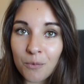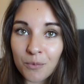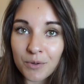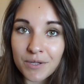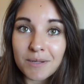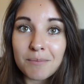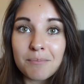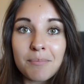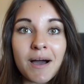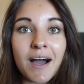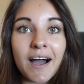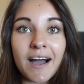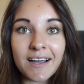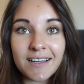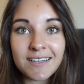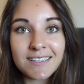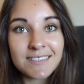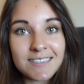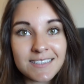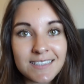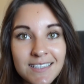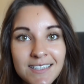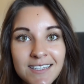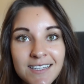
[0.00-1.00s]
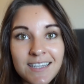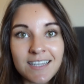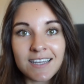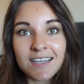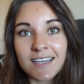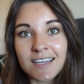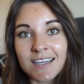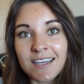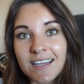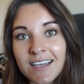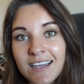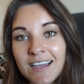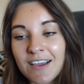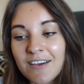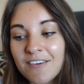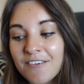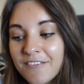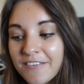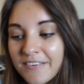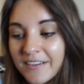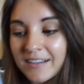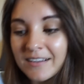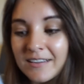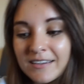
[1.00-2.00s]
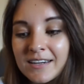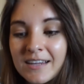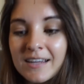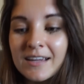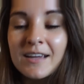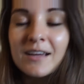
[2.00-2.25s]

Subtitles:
with a box filled